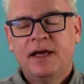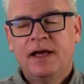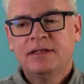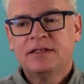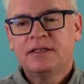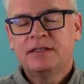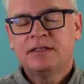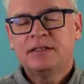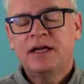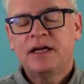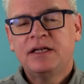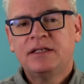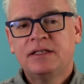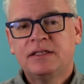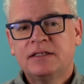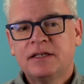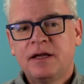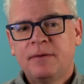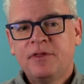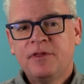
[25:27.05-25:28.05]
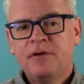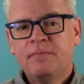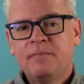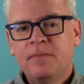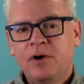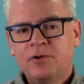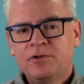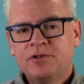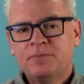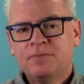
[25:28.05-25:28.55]
as I said, some of the
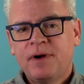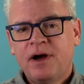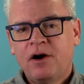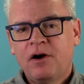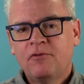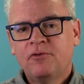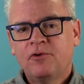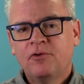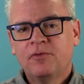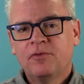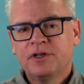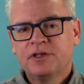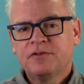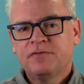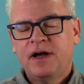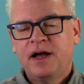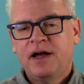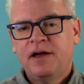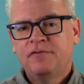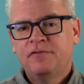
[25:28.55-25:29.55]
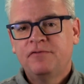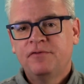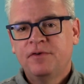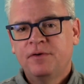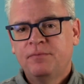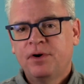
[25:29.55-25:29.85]
most powerful RISC-V